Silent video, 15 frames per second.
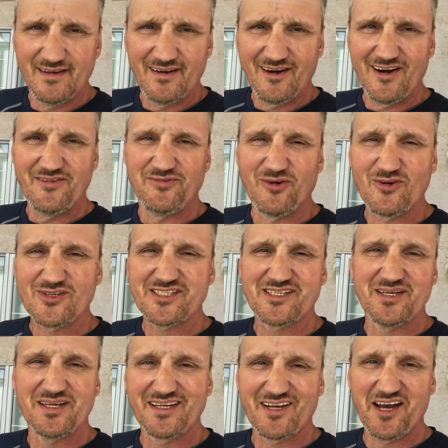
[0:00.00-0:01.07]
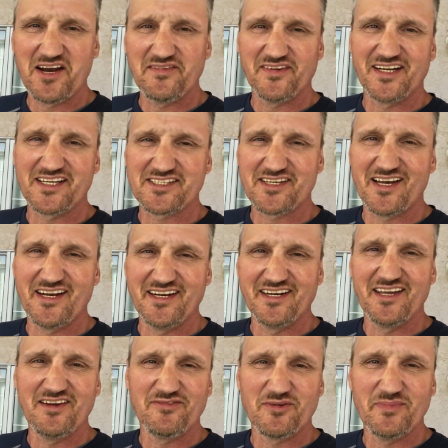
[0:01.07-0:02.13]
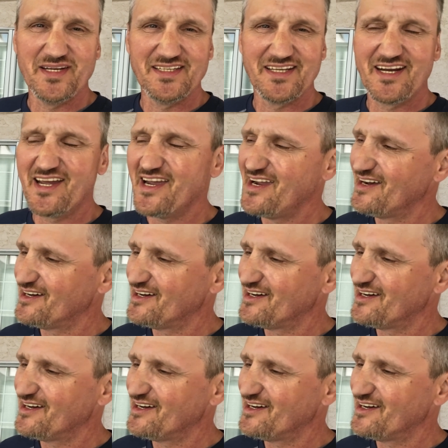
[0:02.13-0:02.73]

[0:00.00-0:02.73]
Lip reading: Alright folks, kind of an exciting day for me today.